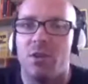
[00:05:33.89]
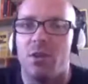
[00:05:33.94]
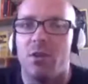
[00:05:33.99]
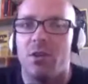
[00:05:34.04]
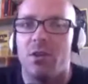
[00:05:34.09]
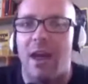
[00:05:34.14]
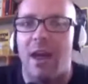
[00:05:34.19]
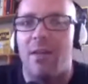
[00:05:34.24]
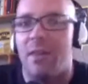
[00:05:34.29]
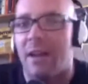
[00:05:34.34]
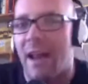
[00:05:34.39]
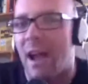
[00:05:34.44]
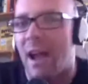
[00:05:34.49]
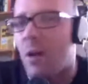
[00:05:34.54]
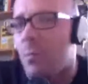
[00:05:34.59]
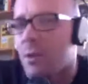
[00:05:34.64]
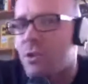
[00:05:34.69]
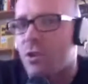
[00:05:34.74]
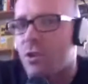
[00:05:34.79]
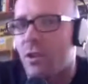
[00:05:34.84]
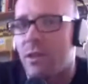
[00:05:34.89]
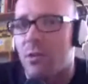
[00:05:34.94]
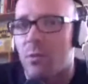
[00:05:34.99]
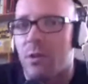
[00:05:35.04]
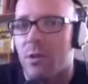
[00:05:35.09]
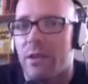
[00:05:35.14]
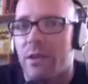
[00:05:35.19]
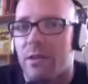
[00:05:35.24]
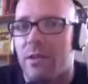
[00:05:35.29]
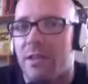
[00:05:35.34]
and then how much are they really
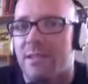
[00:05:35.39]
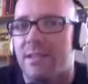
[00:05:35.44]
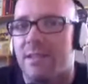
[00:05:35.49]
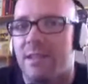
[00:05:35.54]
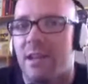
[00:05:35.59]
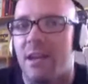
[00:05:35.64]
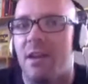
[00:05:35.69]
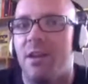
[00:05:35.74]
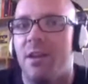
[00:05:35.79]
listening?